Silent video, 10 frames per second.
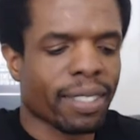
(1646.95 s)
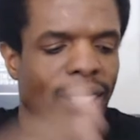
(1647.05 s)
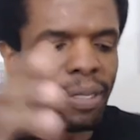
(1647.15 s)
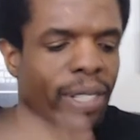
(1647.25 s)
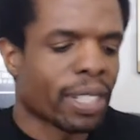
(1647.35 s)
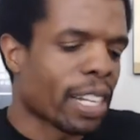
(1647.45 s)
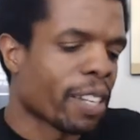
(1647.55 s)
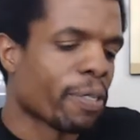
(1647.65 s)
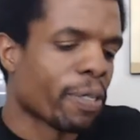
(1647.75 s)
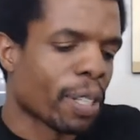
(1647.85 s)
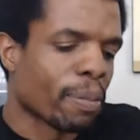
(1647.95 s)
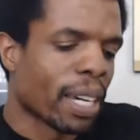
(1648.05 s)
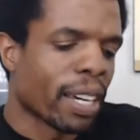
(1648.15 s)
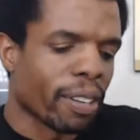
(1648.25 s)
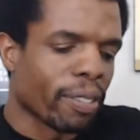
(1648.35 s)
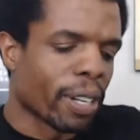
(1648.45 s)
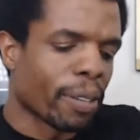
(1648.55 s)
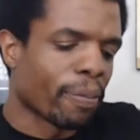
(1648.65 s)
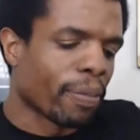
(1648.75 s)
Like, what's that even really matter, right?